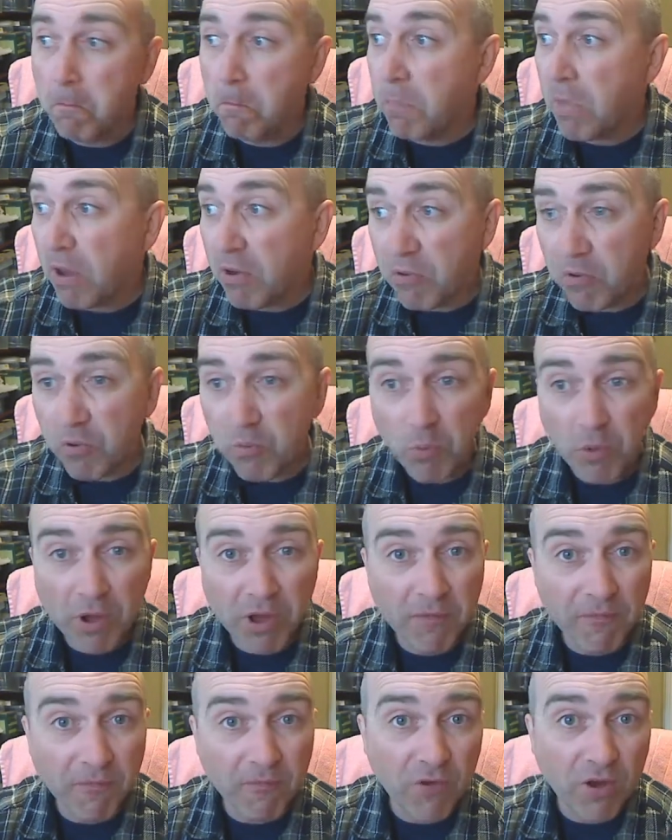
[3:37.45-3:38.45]
That's what
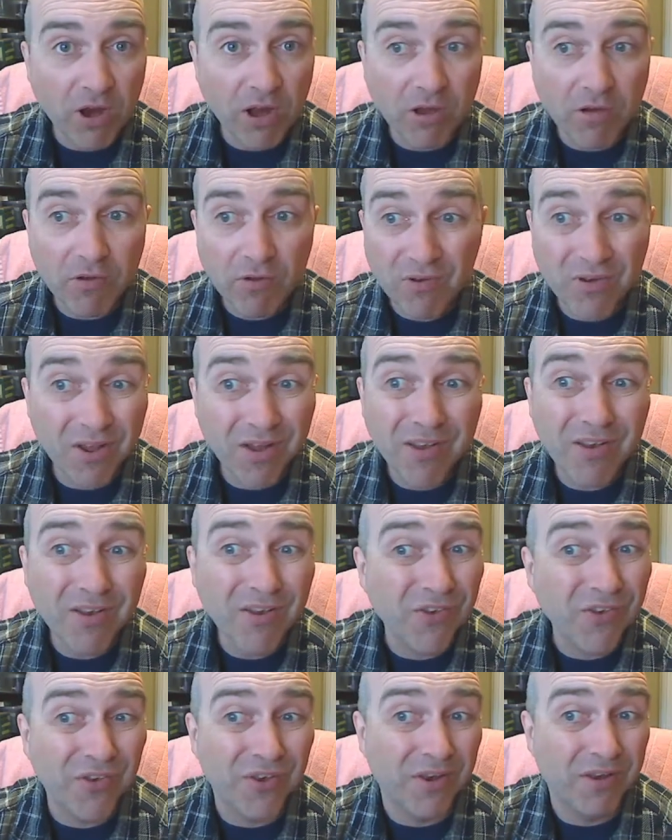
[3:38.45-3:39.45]
it fucking
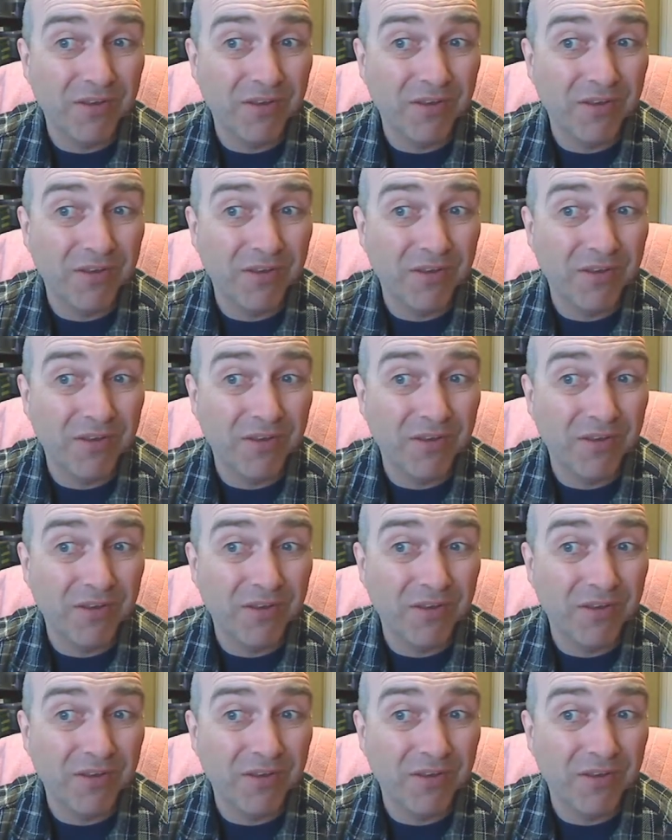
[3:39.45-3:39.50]
does.